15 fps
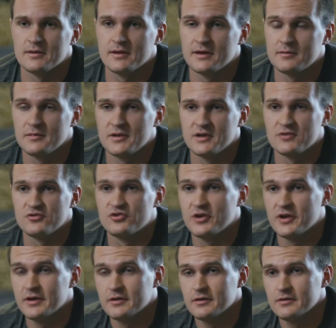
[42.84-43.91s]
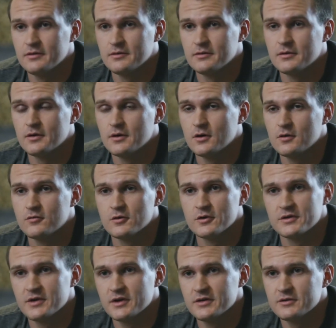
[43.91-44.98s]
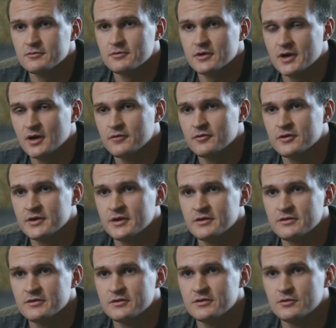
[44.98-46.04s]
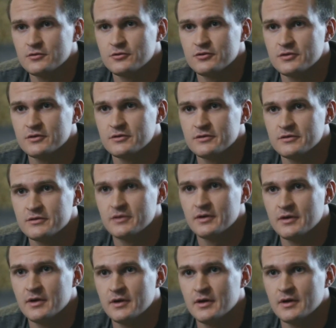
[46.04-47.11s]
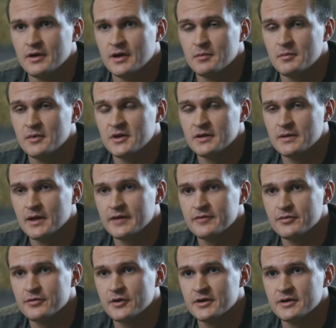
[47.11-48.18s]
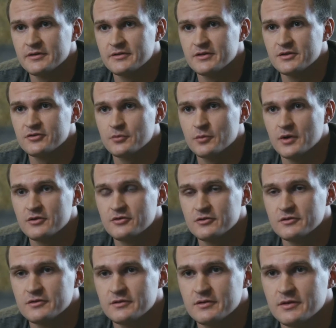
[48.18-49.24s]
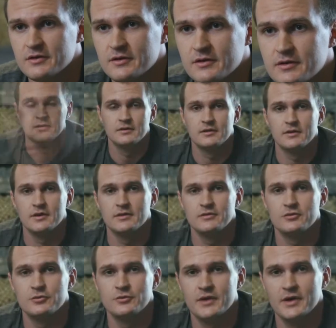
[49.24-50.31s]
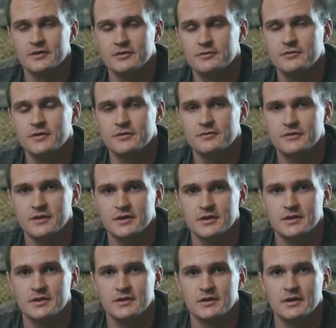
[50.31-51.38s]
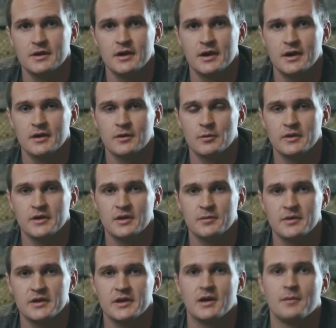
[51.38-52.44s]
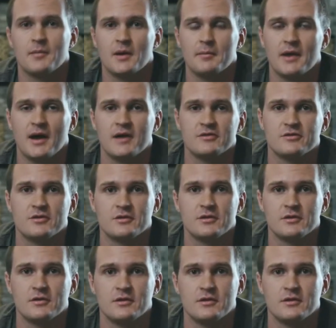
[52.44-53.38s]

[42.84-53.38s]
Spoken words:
led me to jail, over a dozen recovery institutions, and many life-threatening situations. In 2015, heroin had become my master.